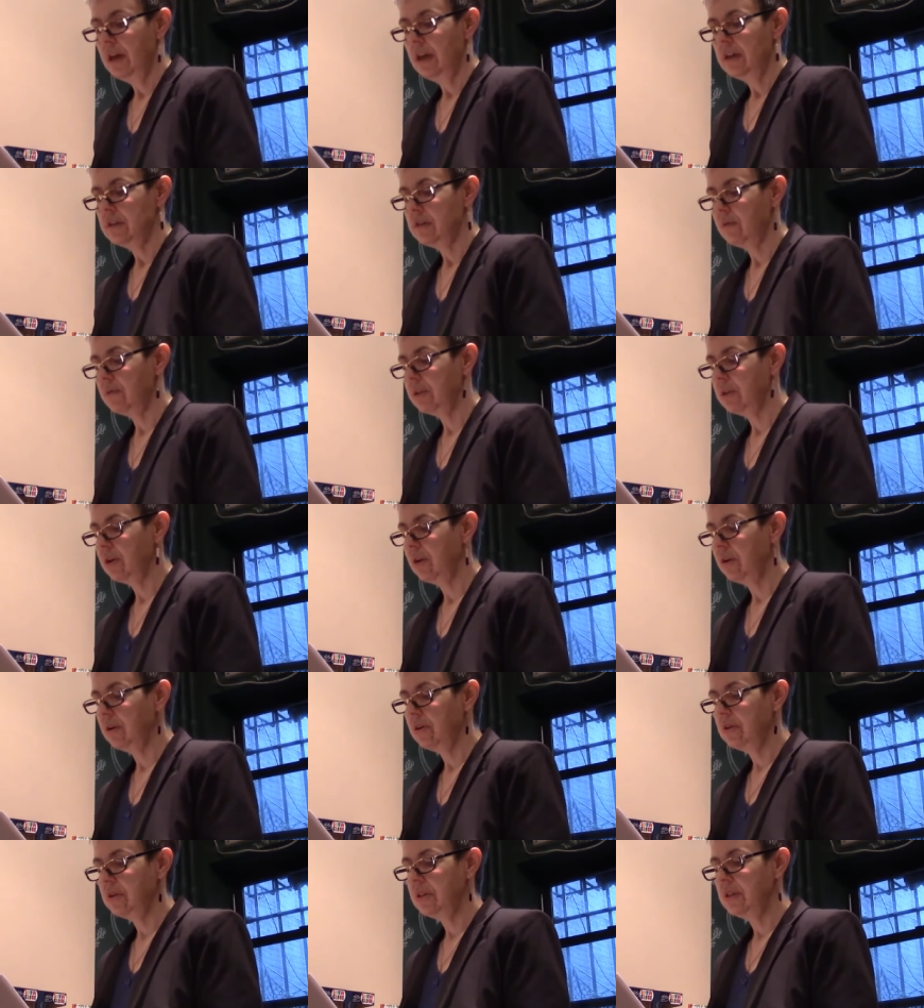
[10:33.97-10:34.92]
so he
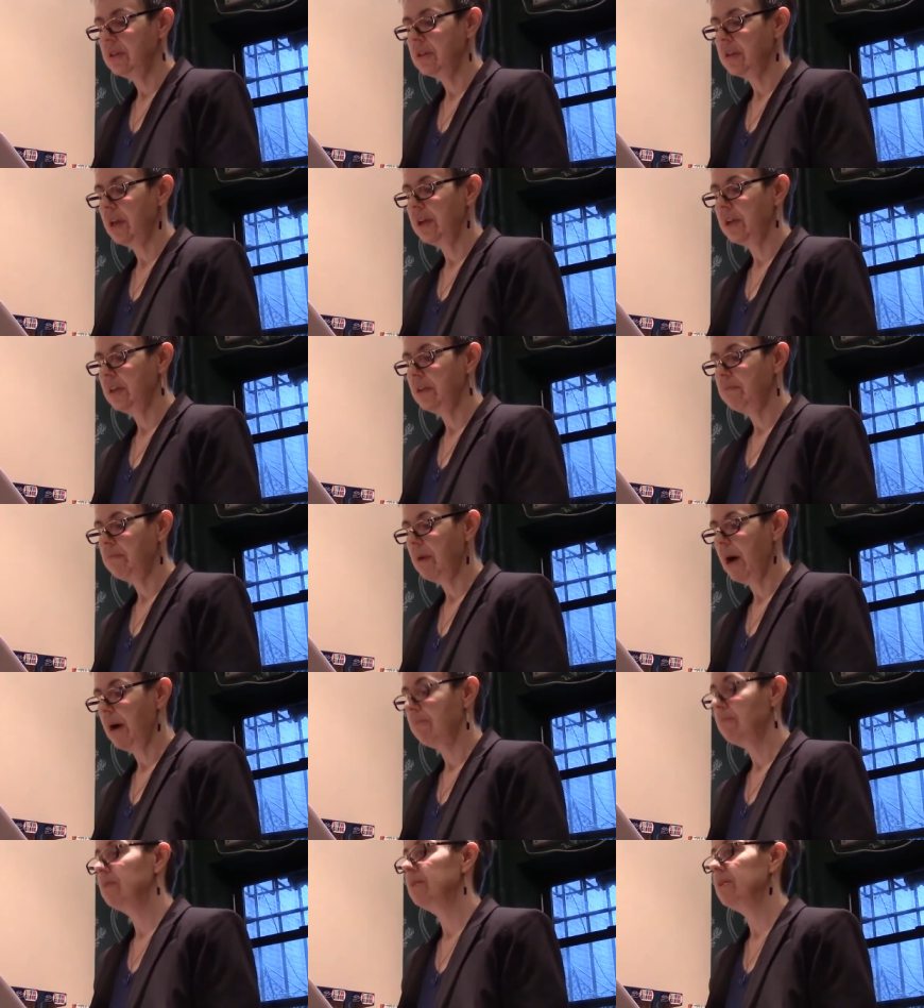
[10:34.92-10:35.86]
turned and studied the
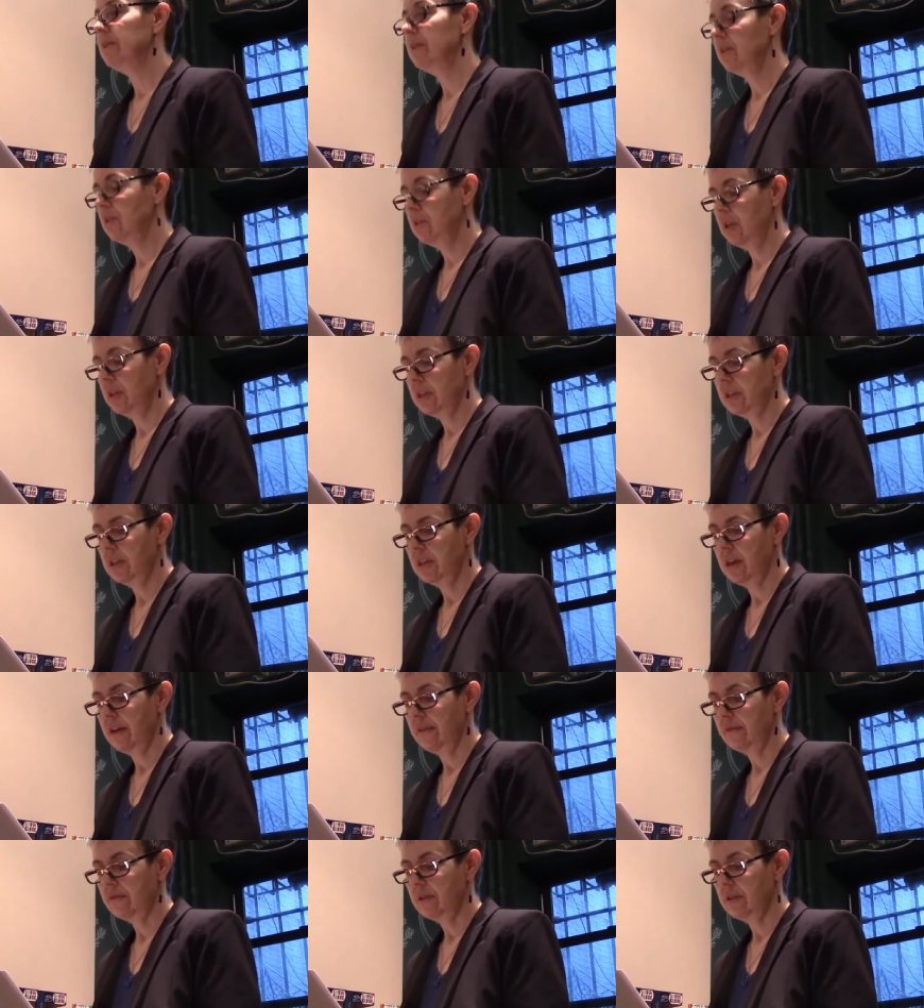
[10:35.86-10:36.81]
property he had just
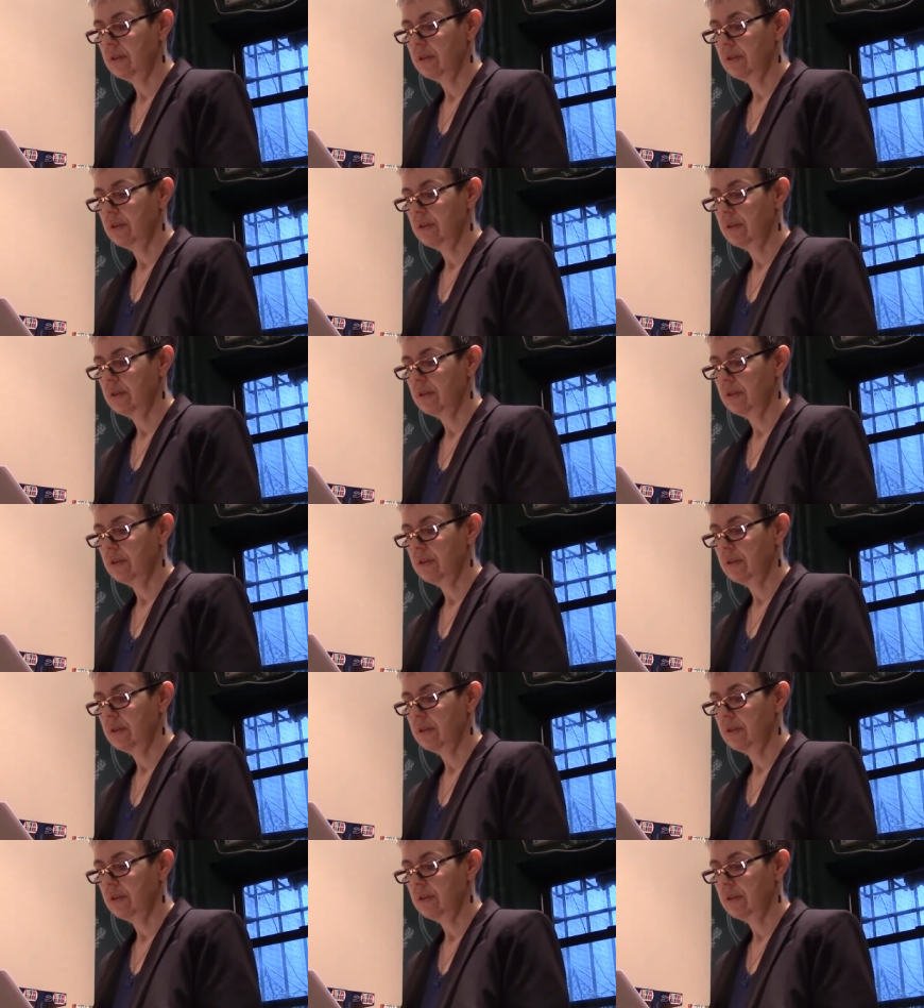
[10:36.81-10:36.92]
left.